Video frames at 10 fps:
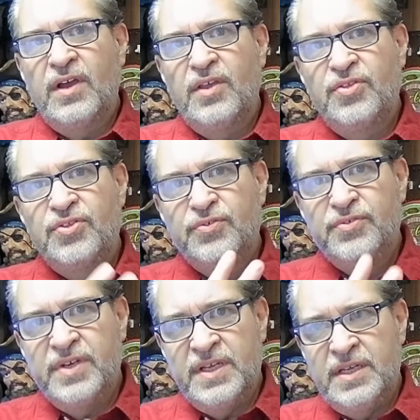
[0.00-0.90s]

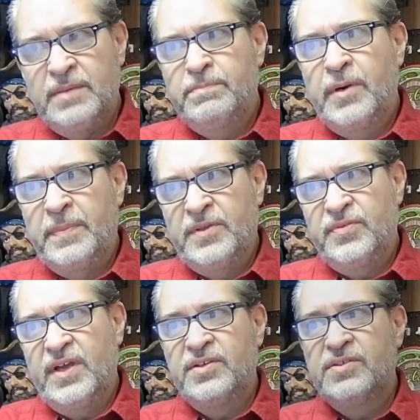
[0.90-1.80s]
3
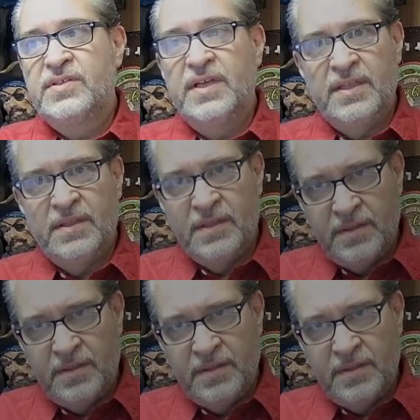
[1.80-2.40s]
perpetrators in the